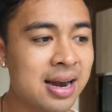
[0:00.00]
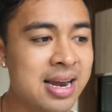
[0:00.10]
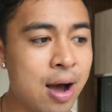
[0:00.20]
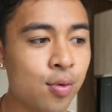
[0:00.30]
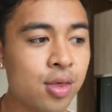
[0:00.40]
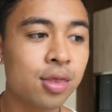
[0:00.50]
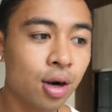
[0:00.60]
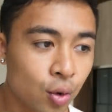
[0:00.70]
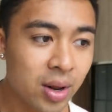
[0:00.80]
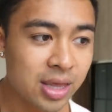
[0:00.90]
Now, the
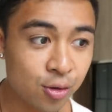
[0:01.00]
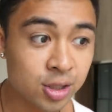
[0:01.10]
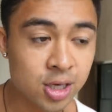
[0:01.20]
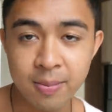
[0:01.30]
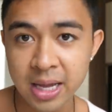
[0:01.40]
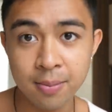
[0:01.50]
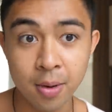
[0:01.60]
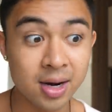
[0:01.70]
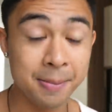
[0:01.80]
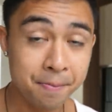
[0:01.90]
third way that you can start making
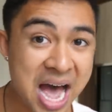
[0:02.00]
money,